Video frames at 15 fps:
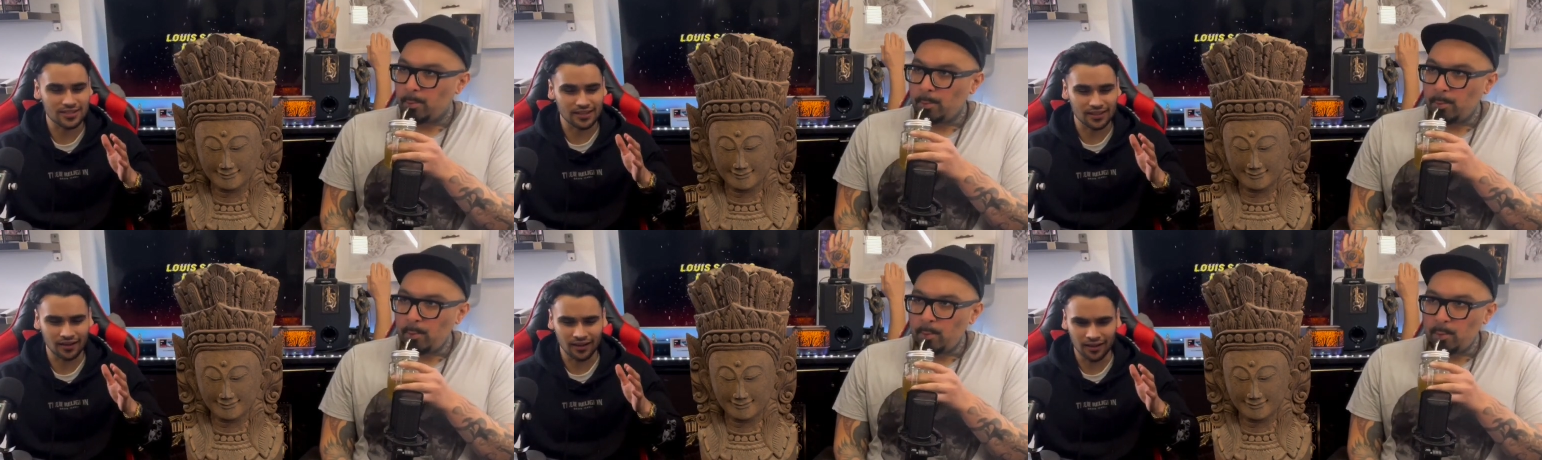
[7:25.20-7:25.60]

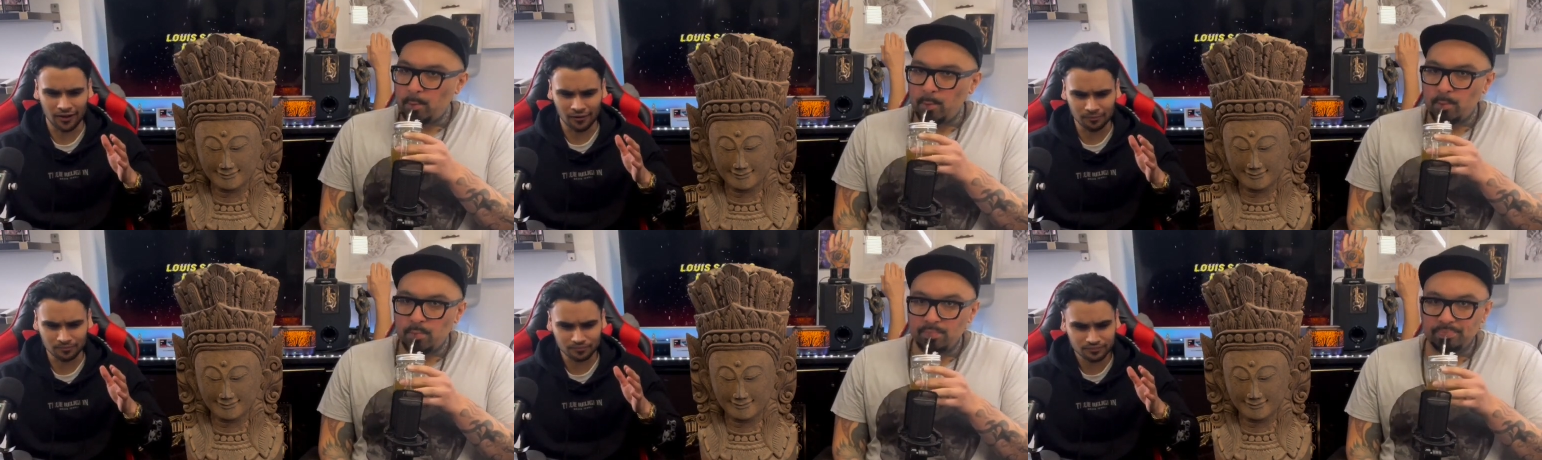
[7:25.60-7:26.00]
Speaker 1: the
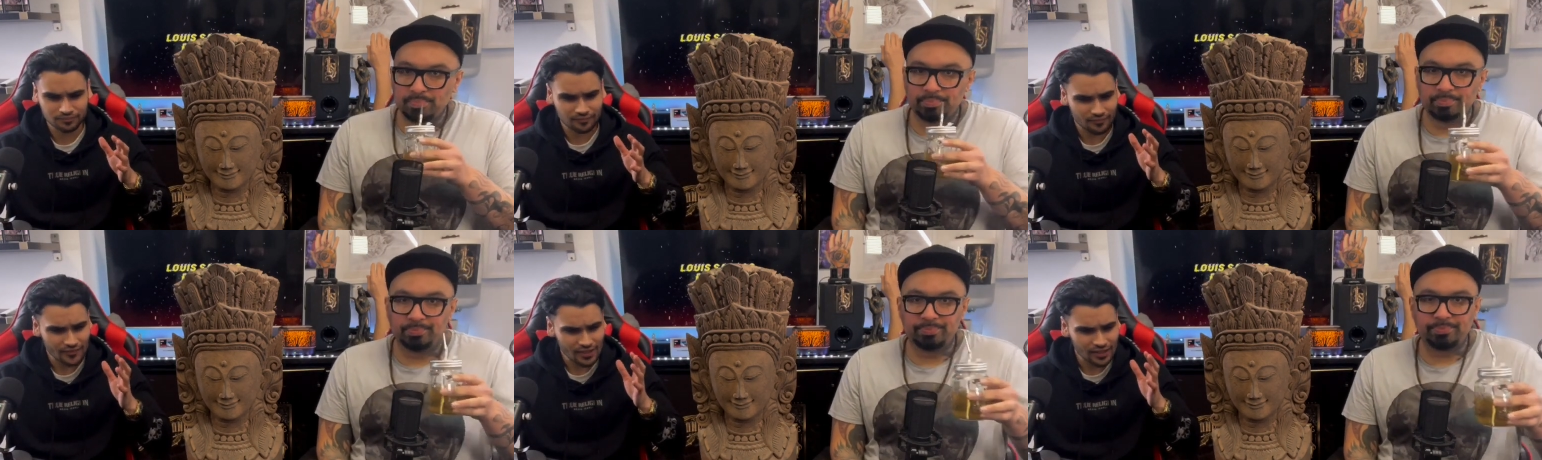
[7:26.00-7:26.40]
um,
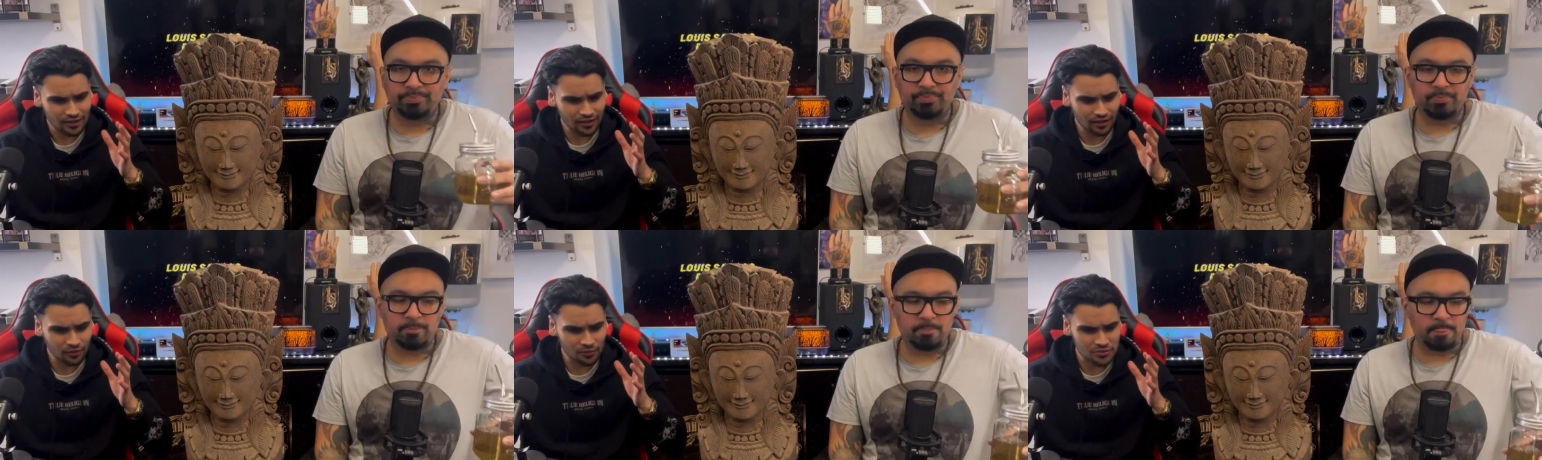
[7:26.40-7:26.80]

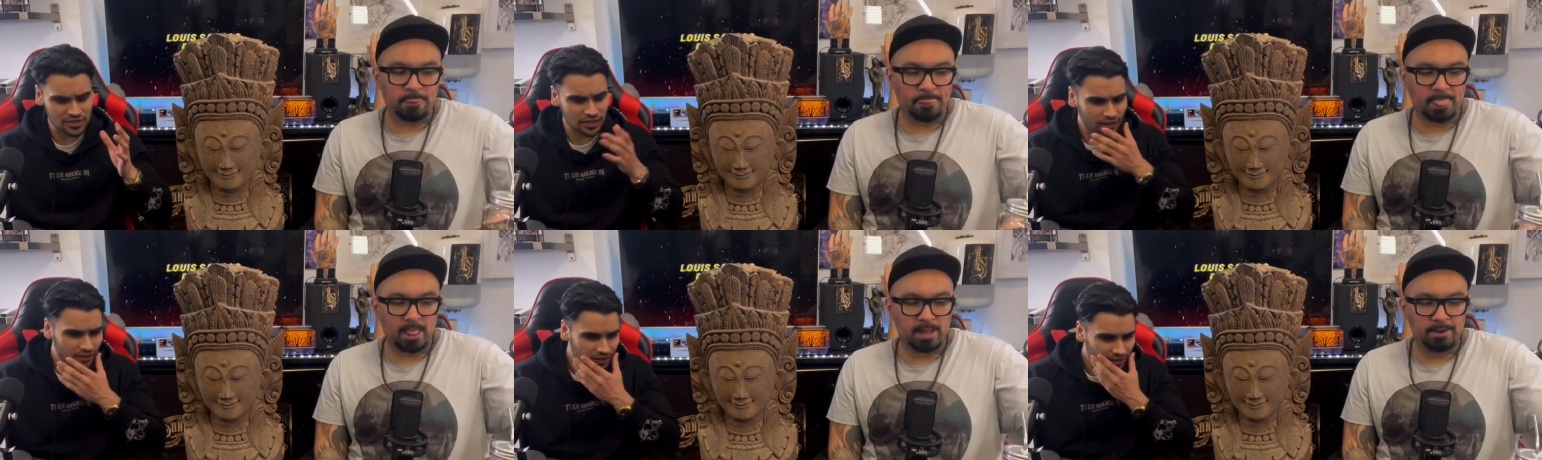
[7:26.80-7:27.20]
what was
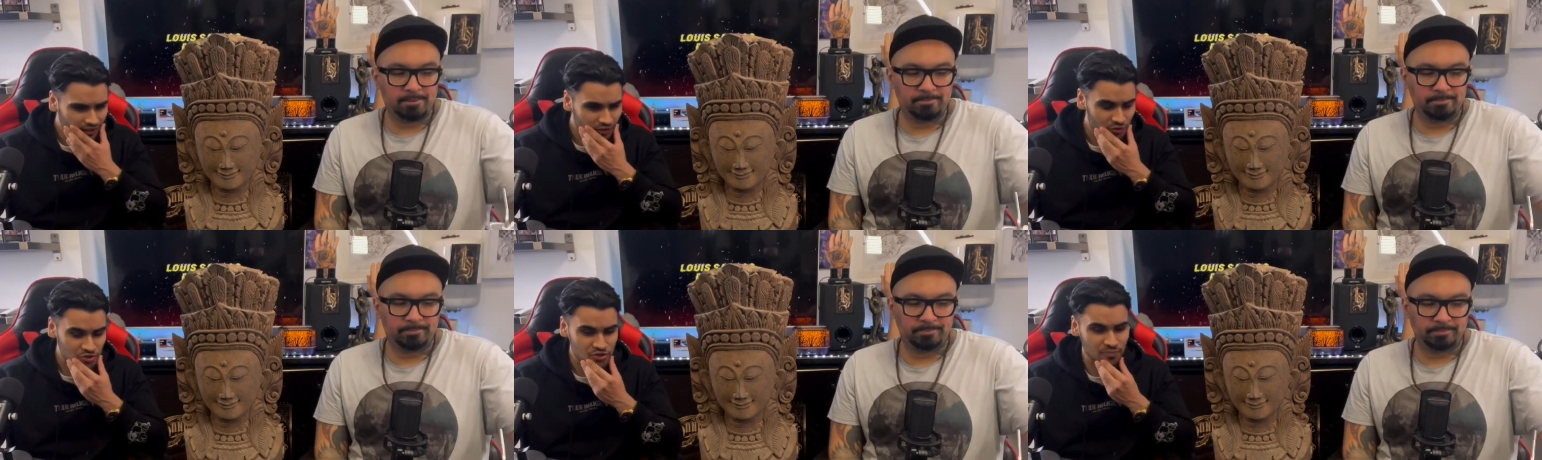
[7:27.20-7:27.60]
it?
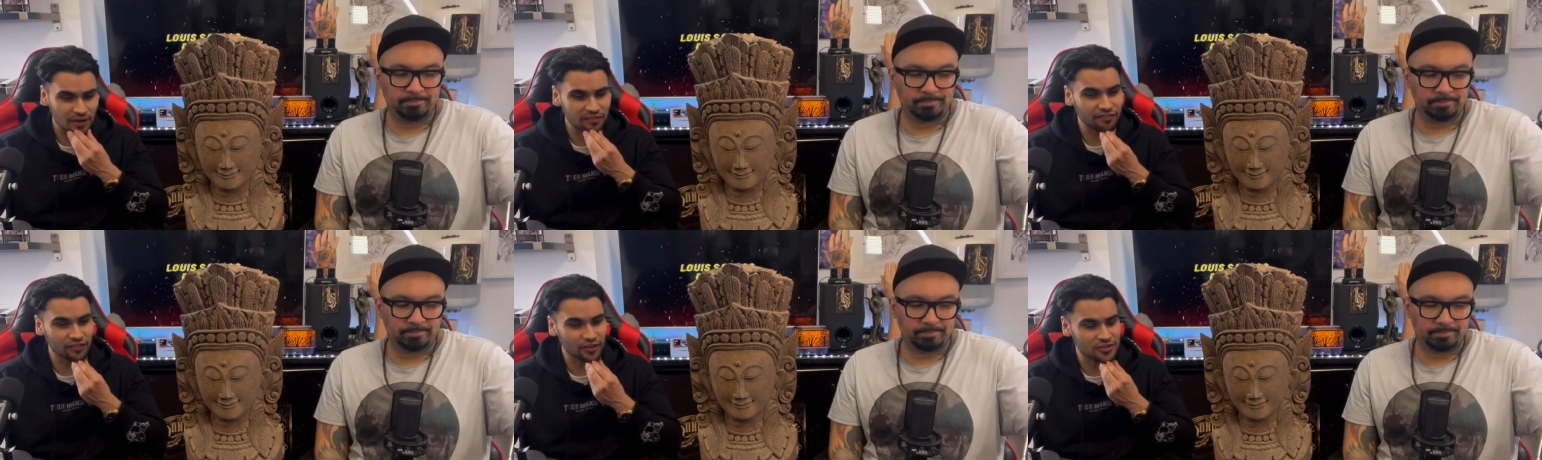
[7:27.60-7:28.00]
It was
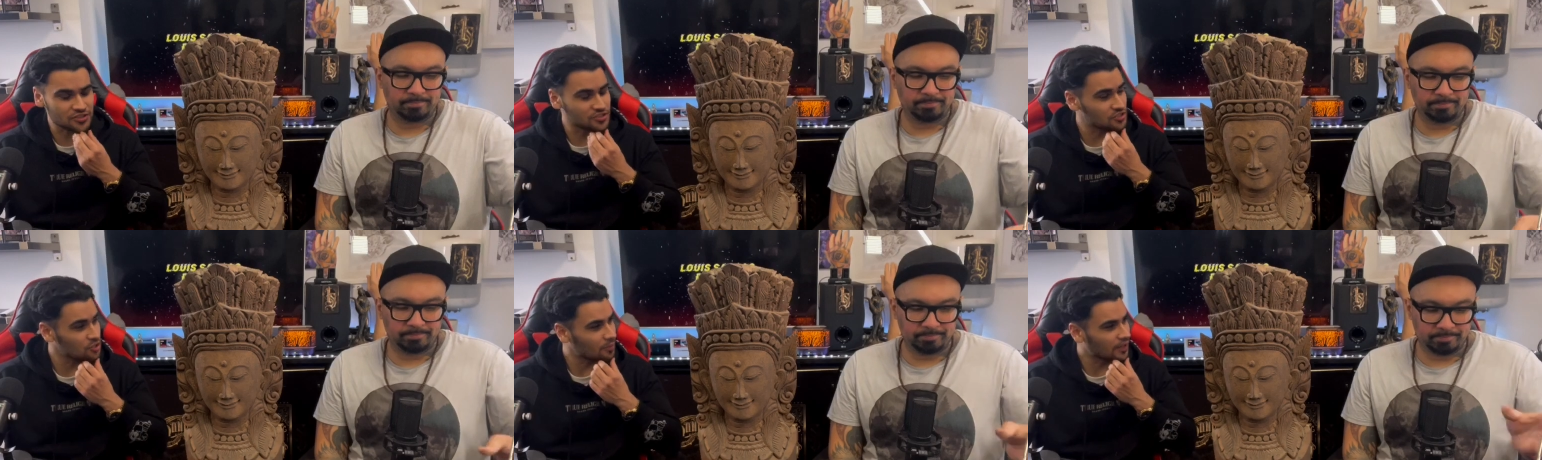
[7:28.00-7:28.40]
Smith
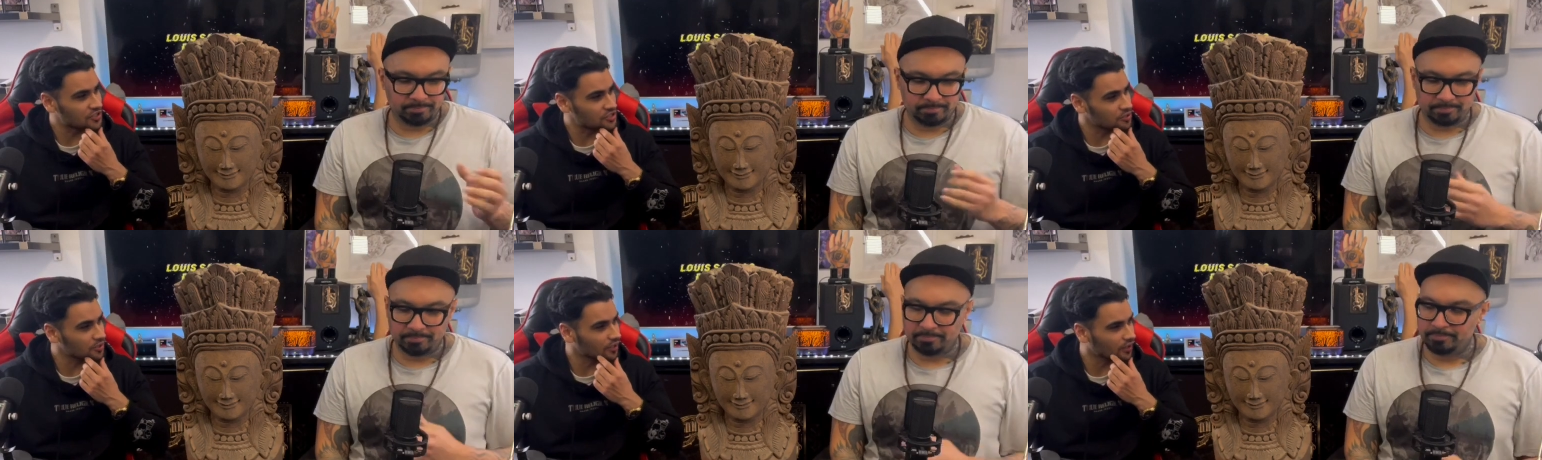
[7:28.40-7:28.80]
versus Eubank
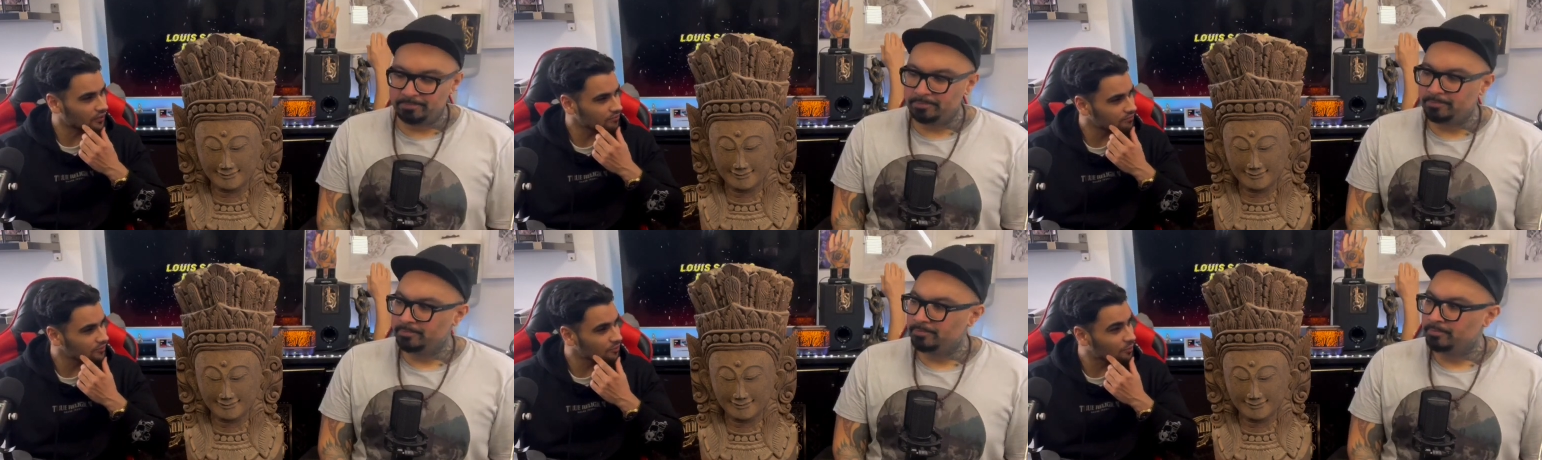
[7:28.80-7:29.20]
Jr.
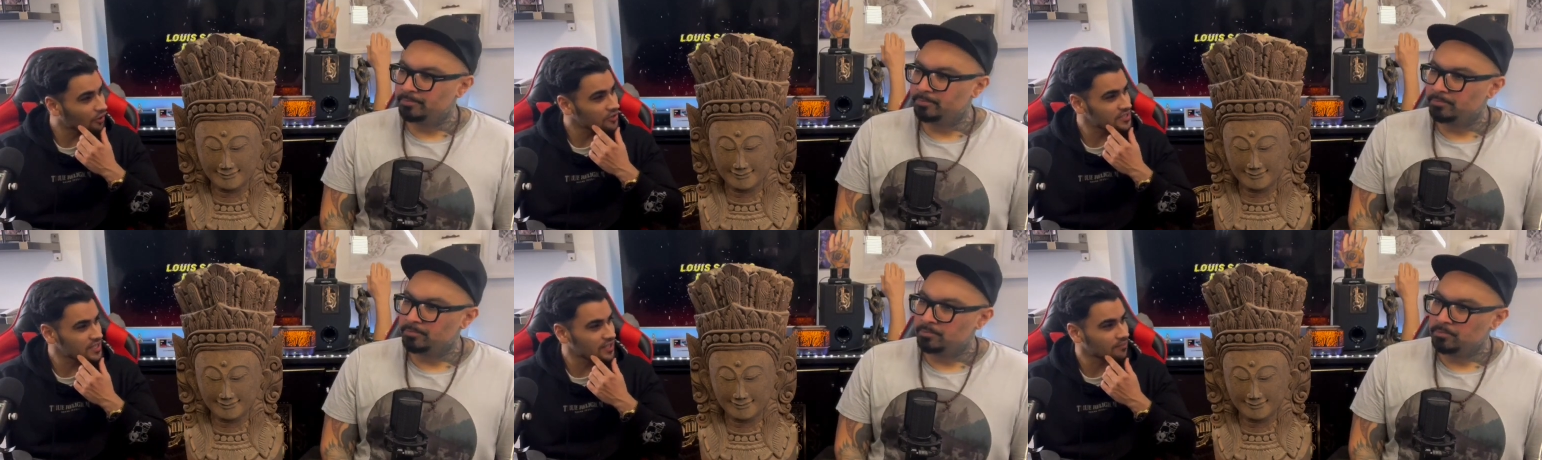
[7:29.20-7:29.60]
The
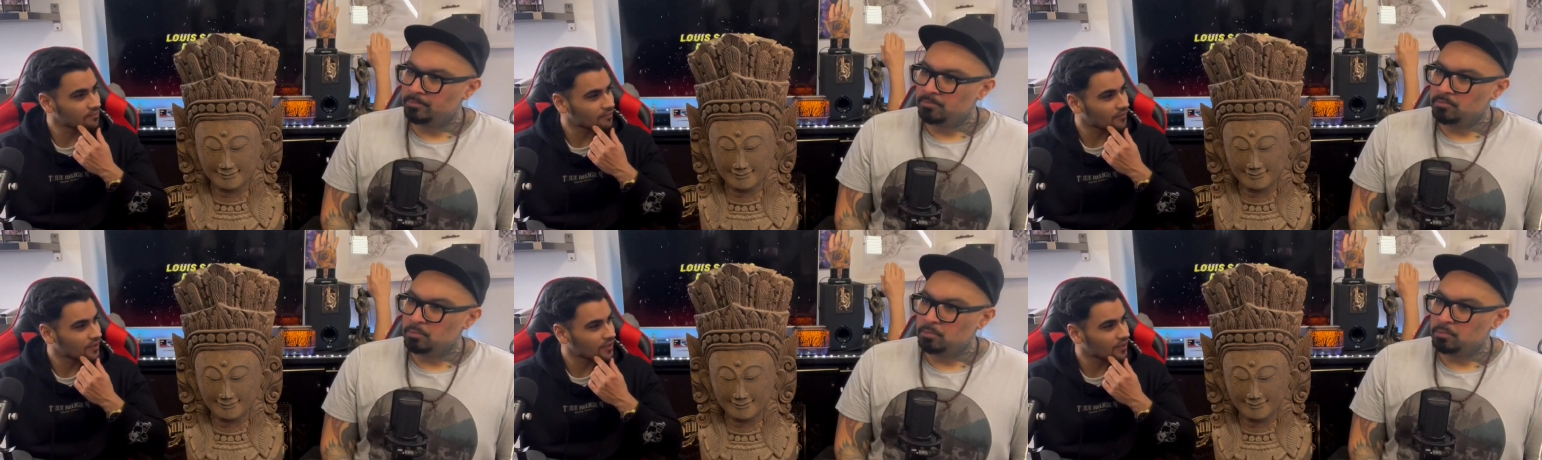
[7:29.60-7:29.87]
boxing.